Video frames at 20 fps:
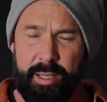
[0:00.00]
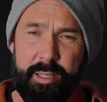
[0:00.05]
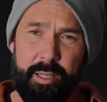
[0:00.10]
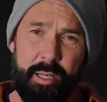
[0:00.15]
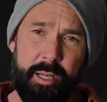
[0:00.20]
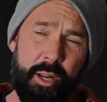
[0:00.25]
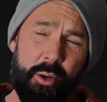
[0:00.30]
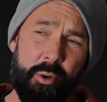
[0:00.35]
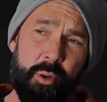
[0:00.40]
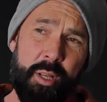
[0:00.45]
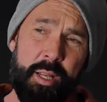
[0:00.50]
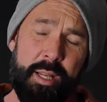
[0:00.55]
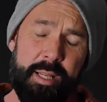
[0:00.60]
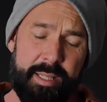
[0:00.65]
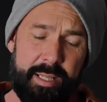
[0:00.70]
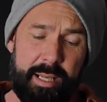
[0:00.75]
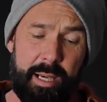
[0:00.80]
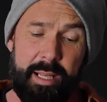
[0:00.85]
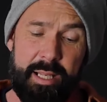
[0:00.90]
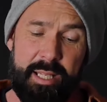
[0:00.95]
you know, it's
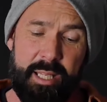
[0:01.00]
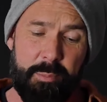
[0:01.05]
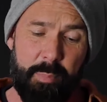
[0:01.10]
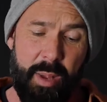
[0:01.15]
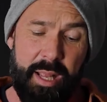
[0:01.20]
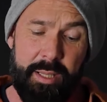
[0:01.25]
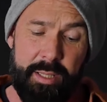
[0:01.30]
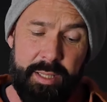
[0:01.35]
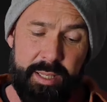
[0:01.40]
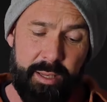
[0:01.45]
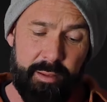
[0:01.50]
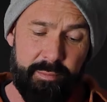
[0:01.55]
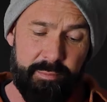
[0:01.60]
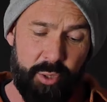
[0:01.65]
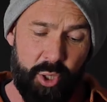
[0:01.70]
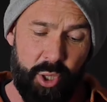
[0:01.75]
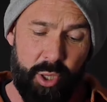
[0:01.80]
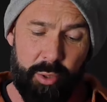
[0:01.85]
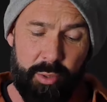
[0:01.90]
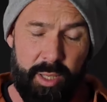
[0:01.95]
still expensive
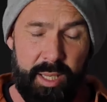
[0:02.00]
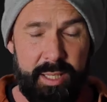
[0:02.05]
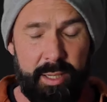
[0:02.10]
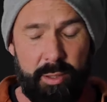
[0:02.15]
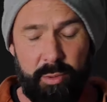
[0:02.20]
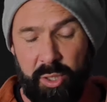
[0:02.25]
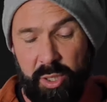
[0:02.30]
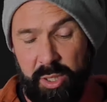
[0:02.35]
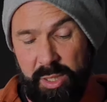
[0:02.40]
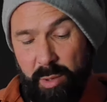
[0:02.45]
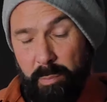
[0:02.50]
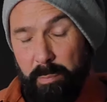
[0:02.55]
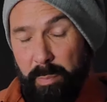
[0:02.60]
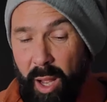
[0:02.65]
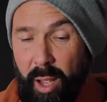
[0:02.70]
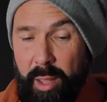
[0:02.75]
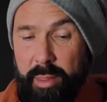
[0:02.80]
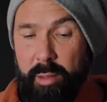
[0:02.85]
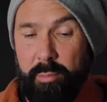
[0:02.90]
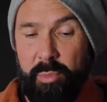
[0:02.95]
new. You can still
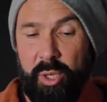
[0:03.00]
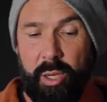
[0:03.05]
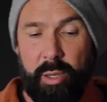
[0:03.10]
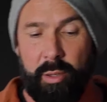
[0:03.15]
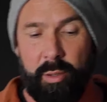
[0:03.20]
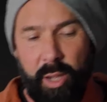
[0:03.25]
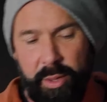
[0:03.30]
buy them new.